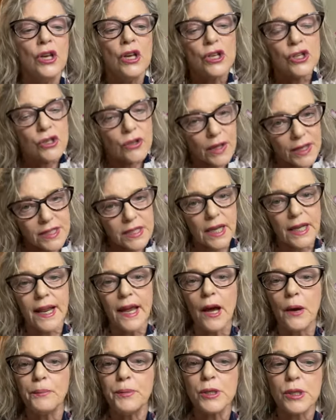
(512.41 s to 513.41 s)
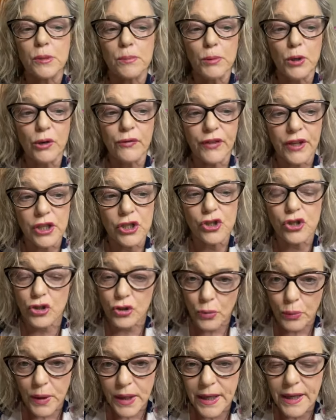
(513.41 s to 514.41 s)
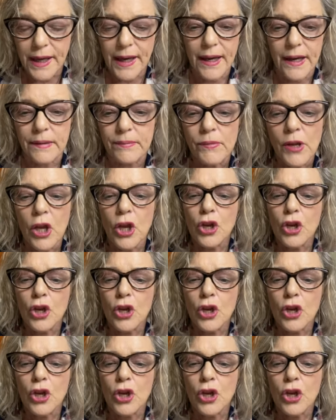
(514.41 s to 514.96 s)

So that's going to help us move into the weekend.